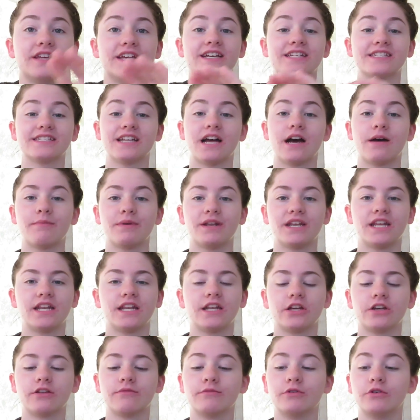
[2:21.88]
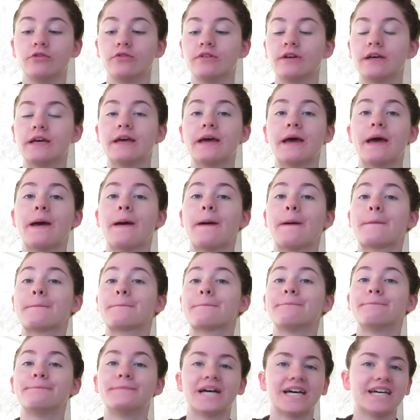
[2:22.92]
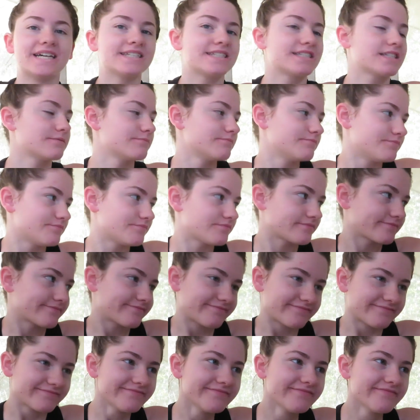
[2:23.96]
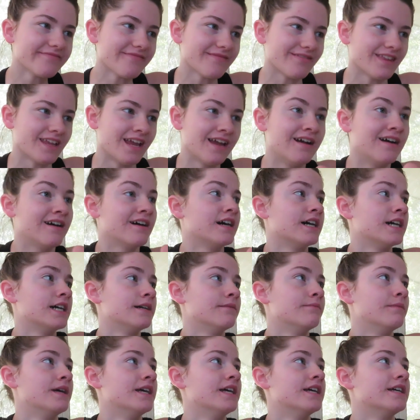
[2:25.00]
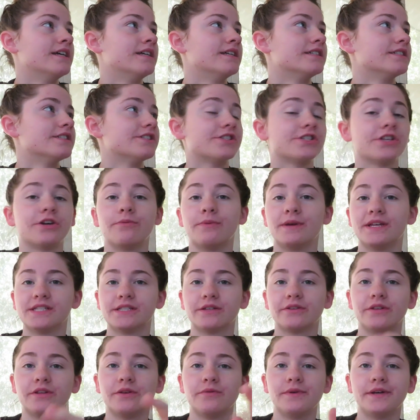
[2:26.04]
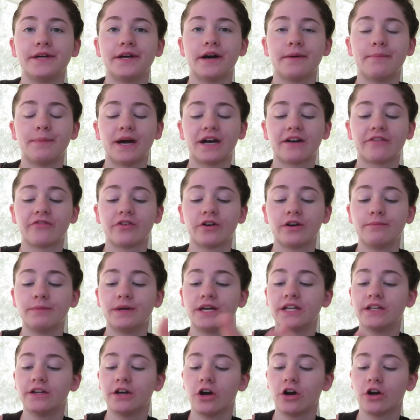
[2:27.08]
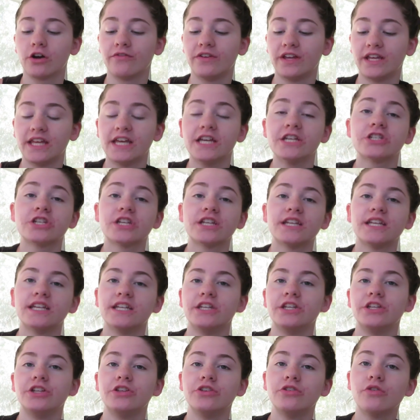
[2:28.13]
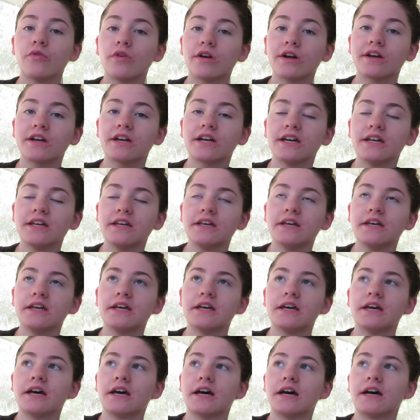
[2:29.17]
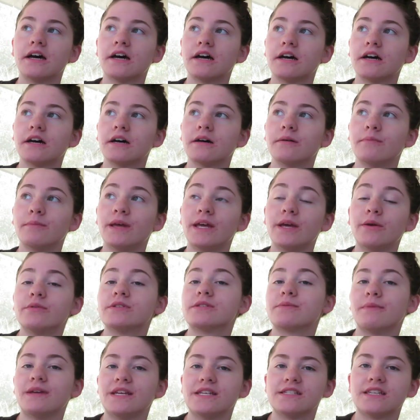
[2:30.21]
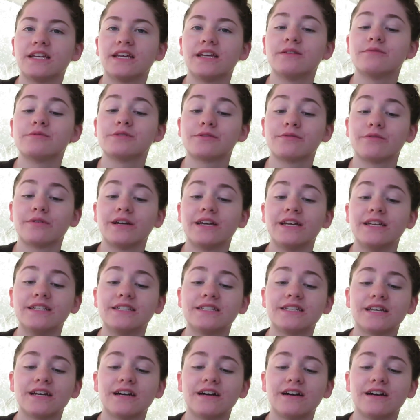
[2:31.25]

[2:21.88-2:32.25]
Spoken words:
he has not been in a good mood. But, so basically we got back from our vacation in New York. It was amazing, it was great.